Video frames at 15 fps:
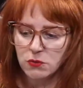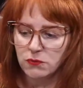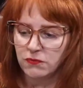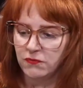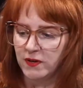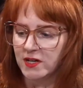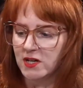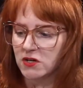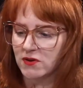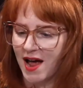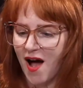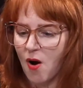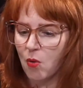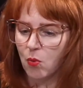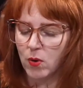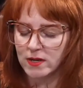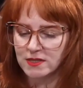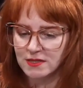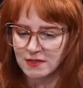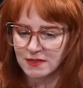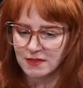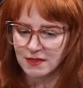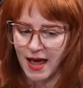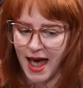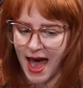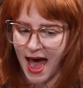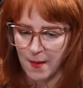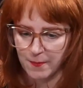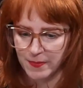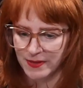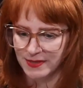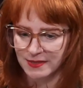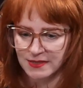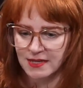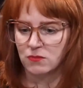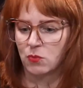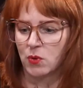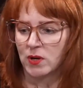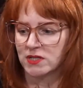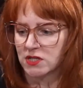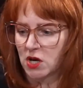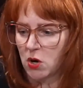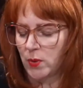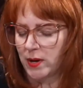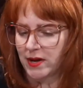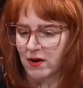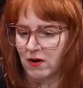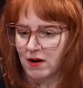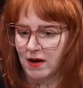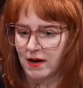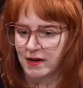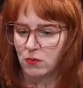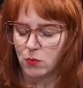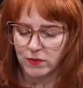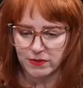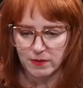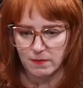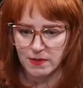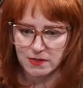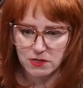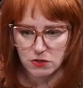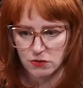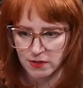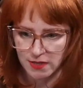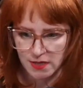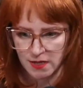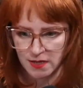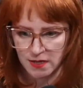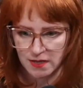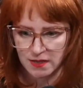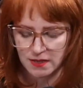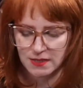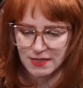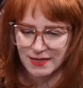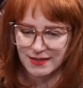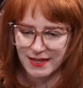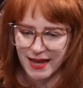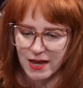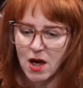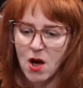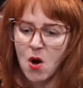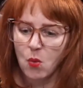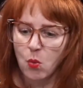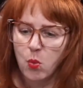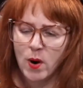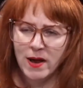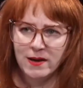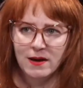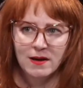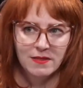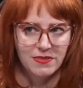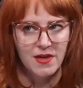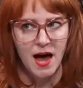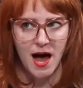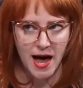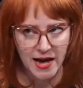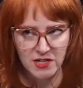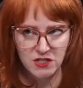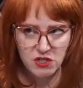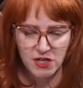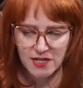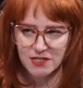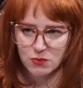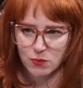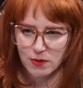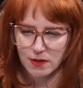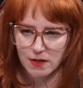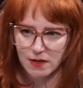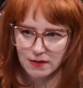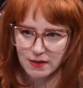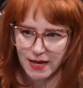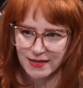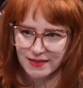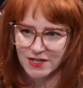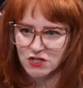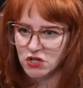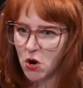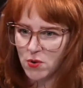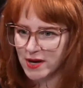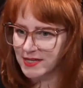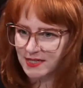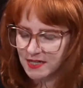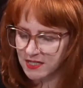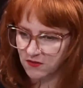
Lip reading: figure out what's happened and what's going on and what the mystery is and like what the hijinks were, like the joke isn't as